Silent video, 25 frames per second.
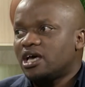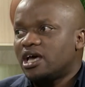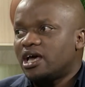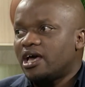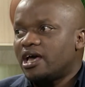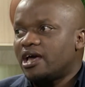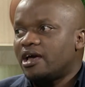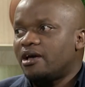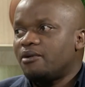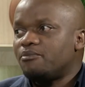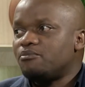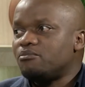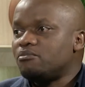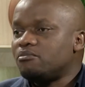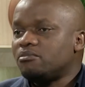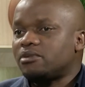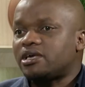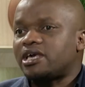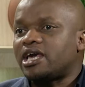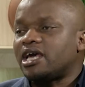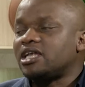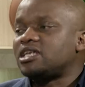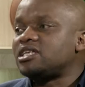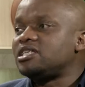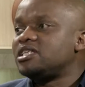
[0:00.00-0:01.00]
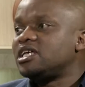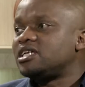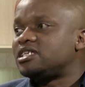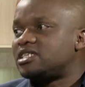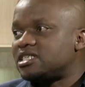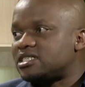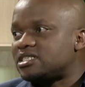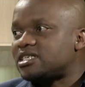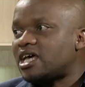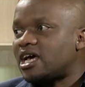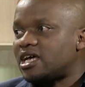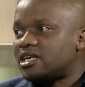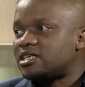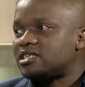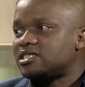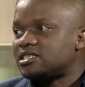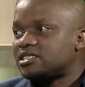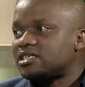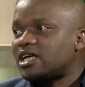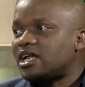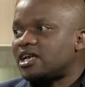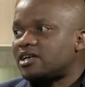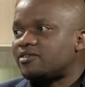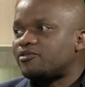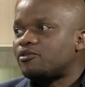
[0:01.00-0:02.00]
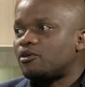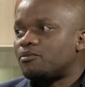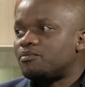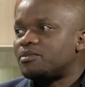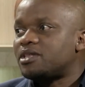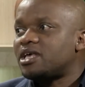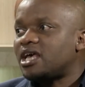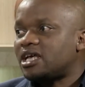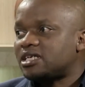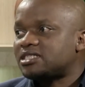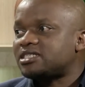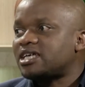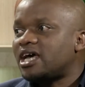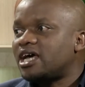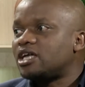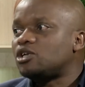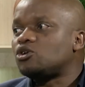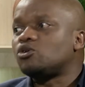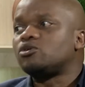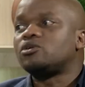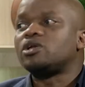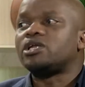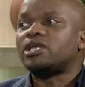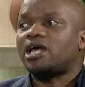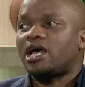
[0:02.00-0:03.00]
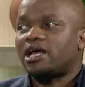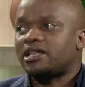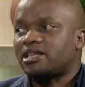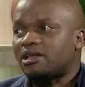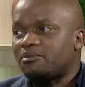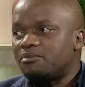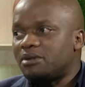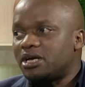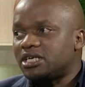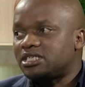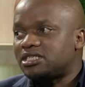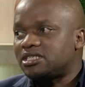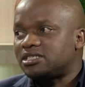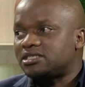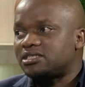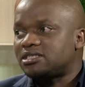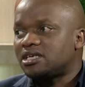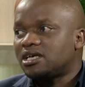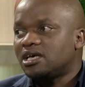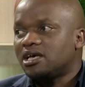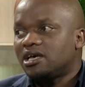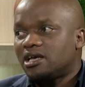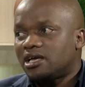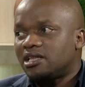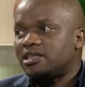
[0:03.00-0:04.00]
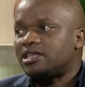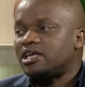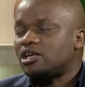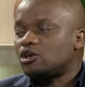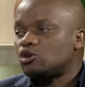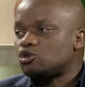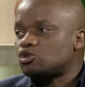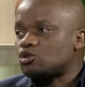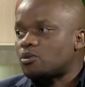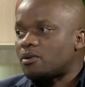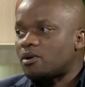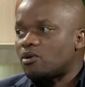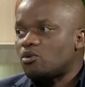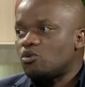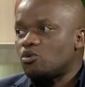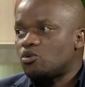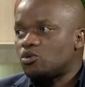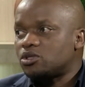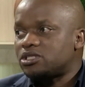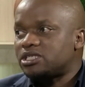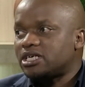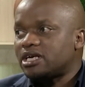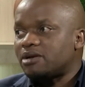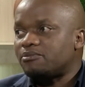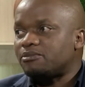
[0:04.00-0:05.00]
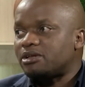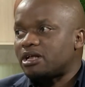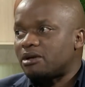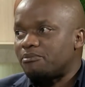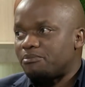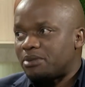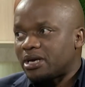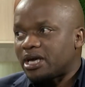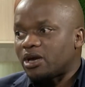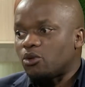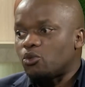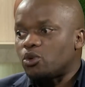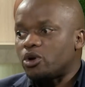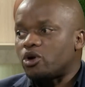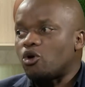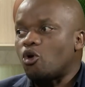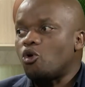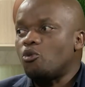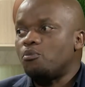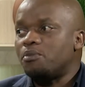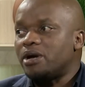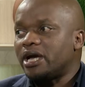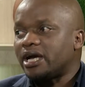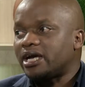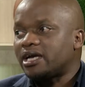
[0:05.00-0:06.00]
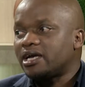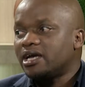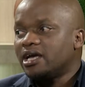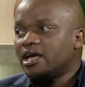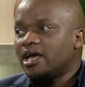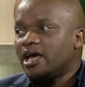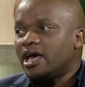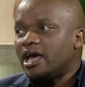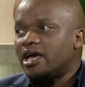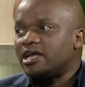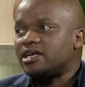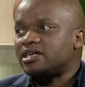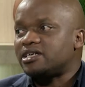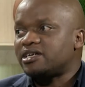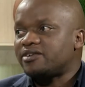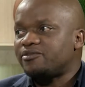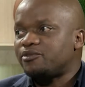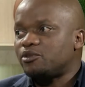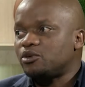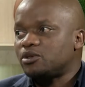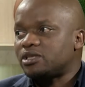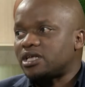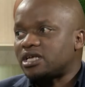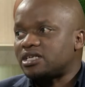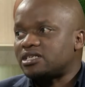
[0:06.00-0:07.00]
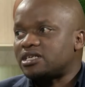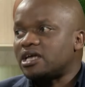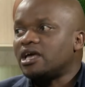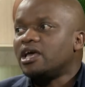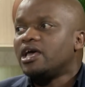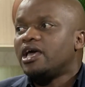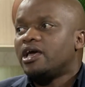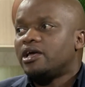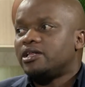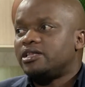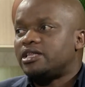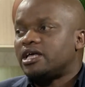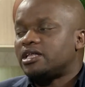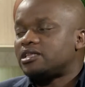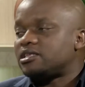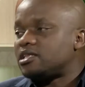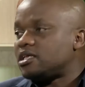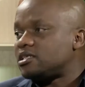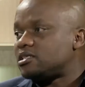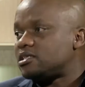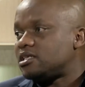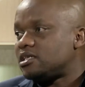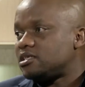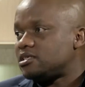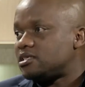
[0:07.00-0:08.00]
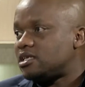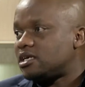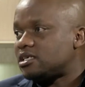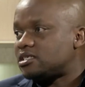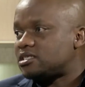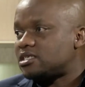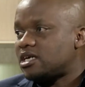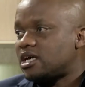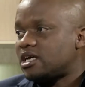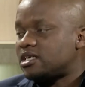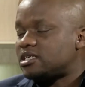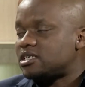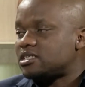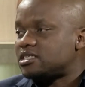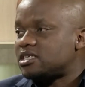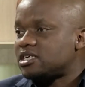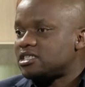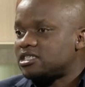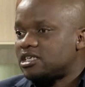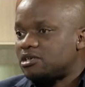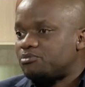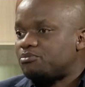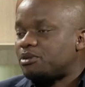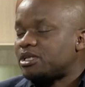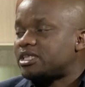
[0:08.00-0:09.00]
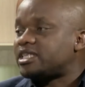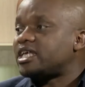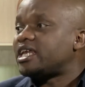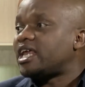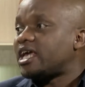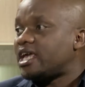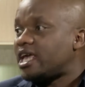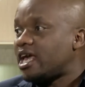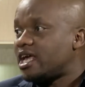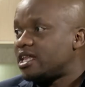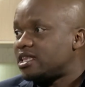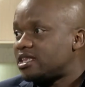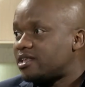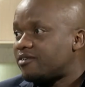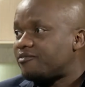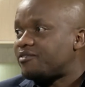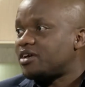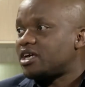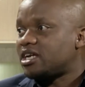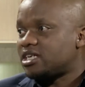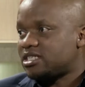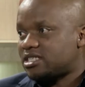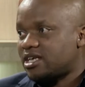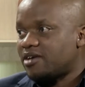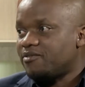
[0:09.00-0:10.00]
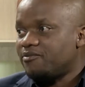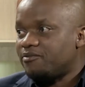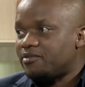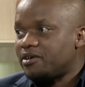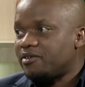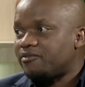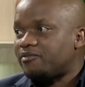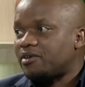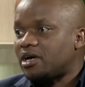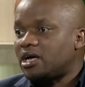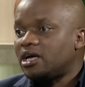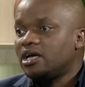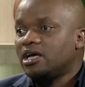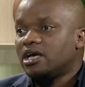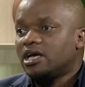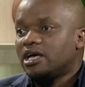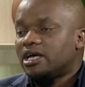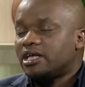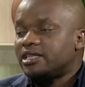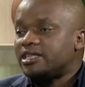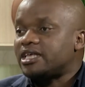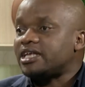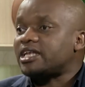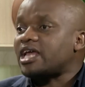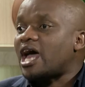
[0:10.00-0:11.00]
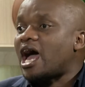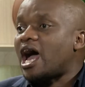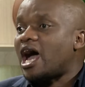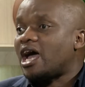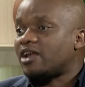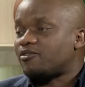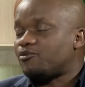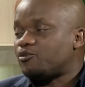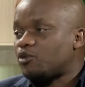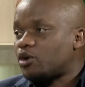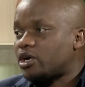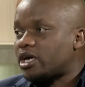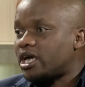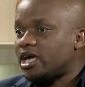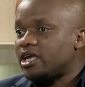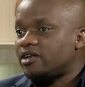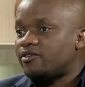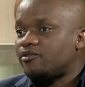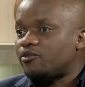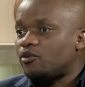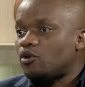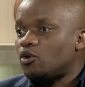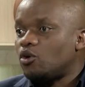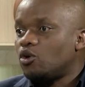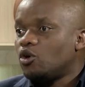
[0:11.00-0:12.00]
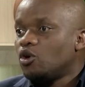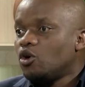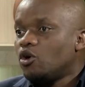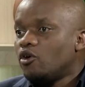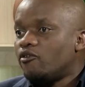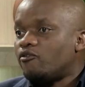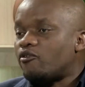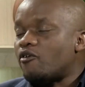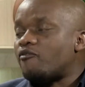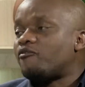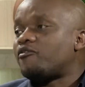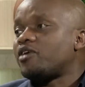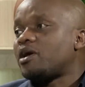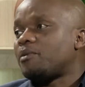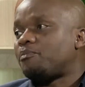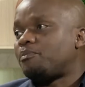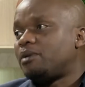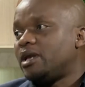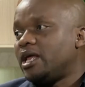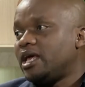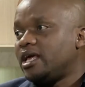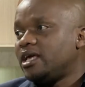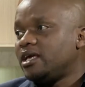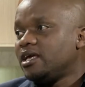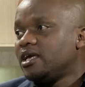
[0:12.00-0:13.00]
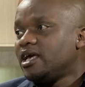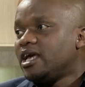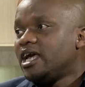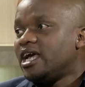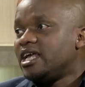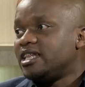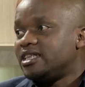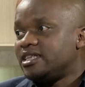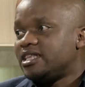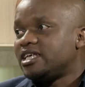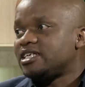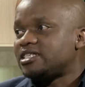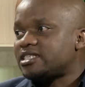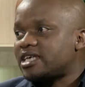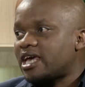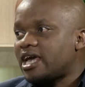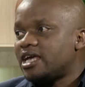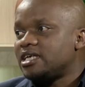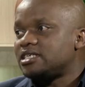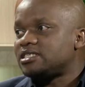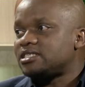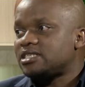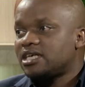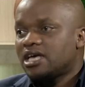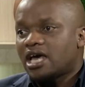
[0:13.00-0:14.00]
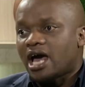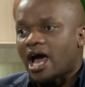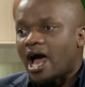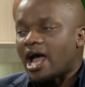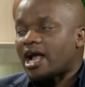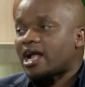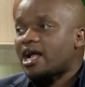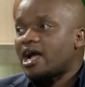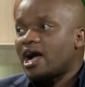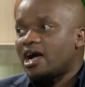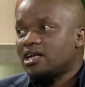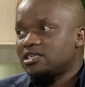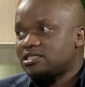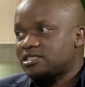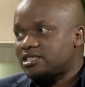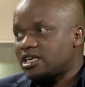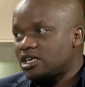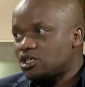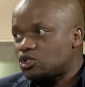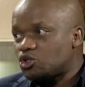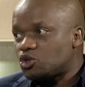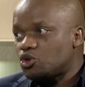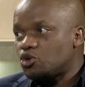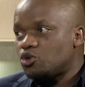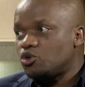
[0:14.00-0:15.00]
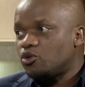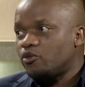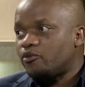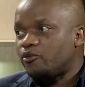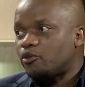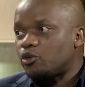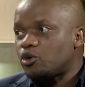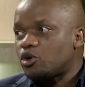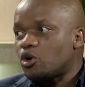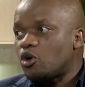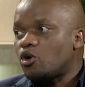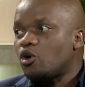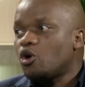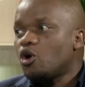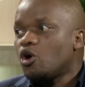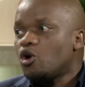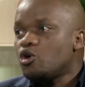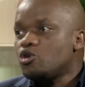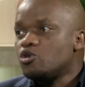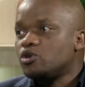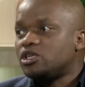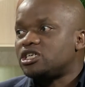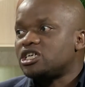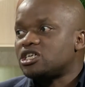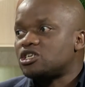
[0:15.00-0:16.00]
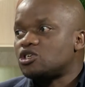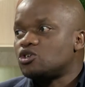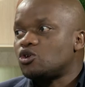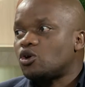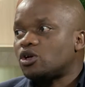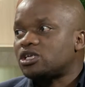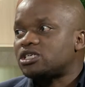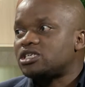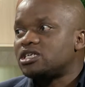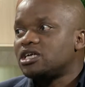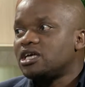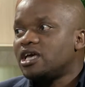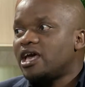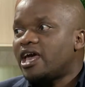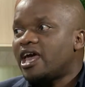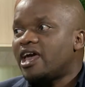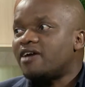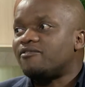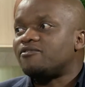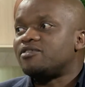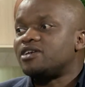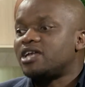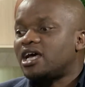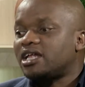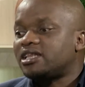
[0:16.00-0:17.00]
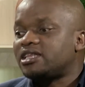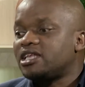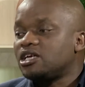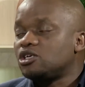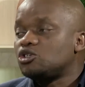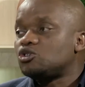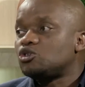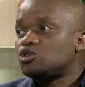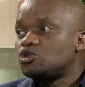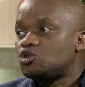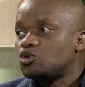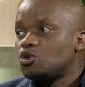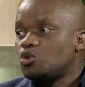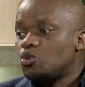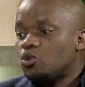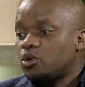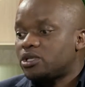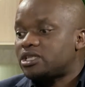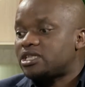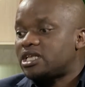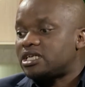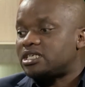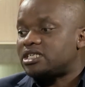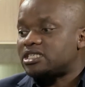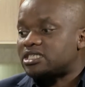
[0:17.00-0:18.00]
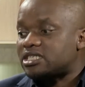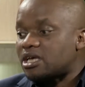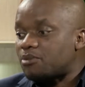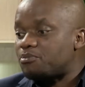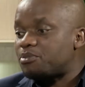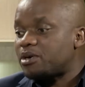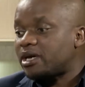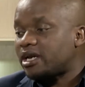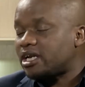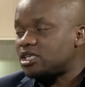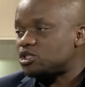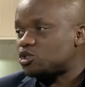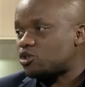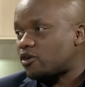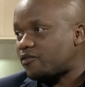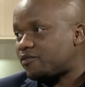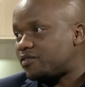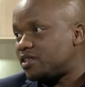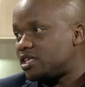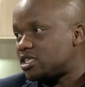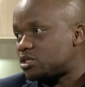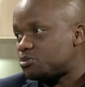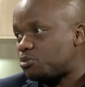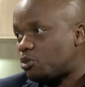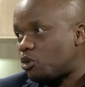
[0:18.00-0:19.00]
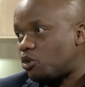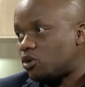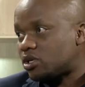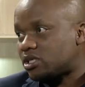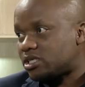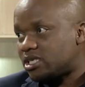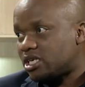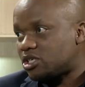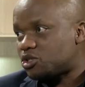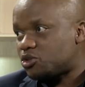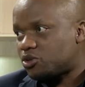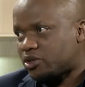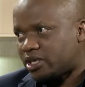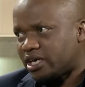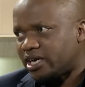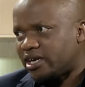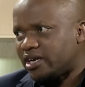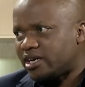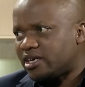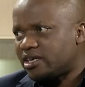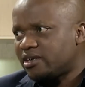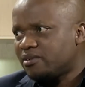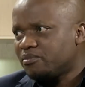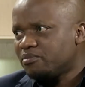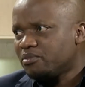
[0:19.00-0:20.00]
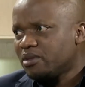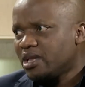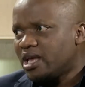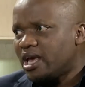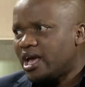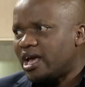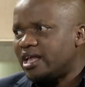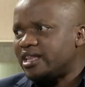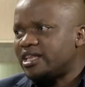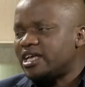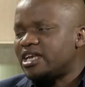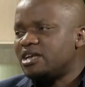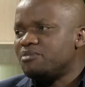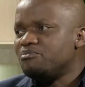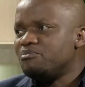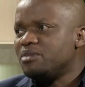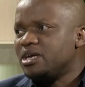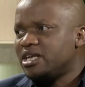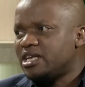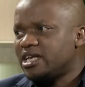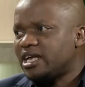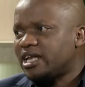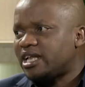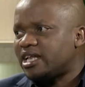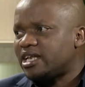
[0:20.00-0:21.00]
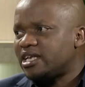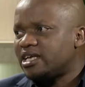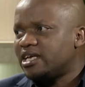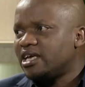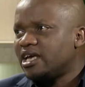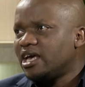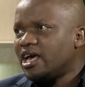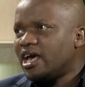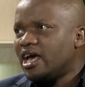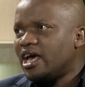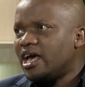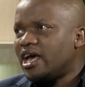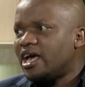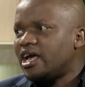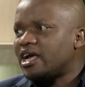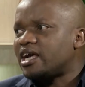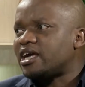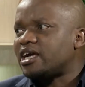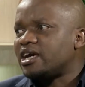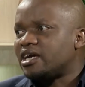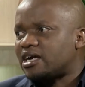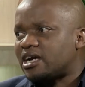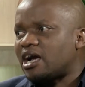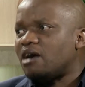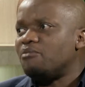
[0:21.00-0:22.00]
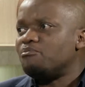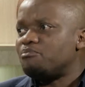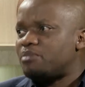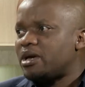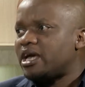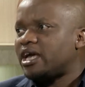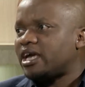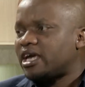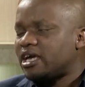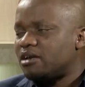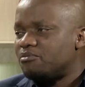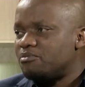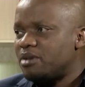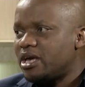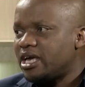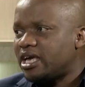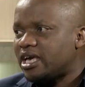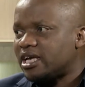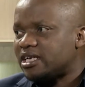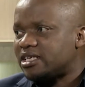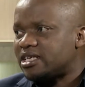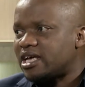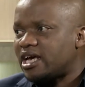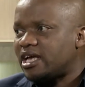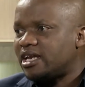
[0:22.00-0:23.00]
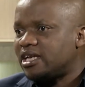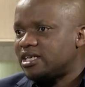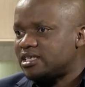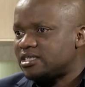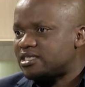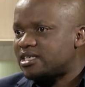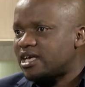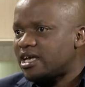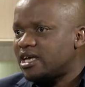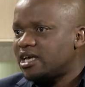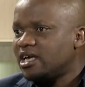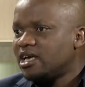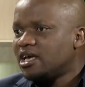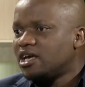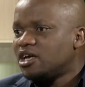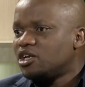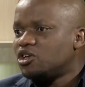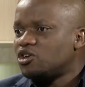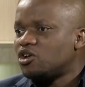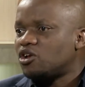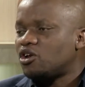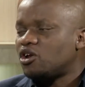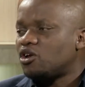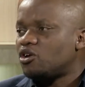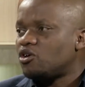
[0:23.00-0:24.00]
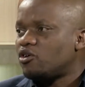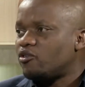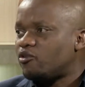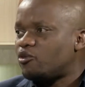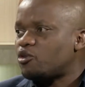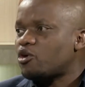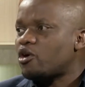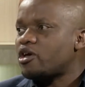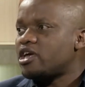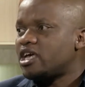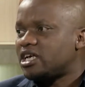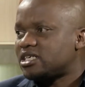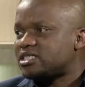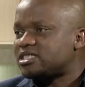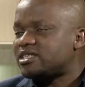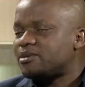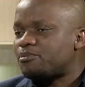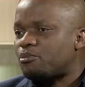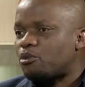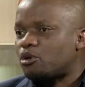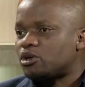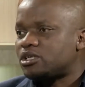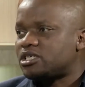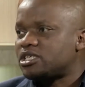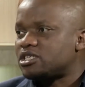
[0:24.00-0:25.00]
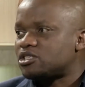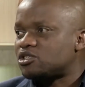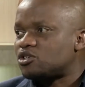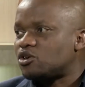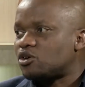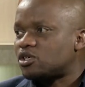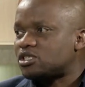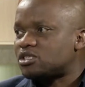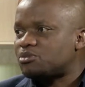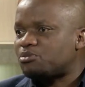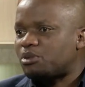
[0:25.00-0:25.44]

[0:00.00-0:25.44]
um, get the desired result from their side on the other matches, then we go back and review that, that, that, that uh, decision. But then again, the very same FIFA that advocate for, for fair play, in this case, I can't say to you, Vuyo, you did not have nothing to do with the disappearance of this port that you're carrying. And then immediately uh, come back and make a 10 and say, no, no, no, Vuyo, yes, the port is lost,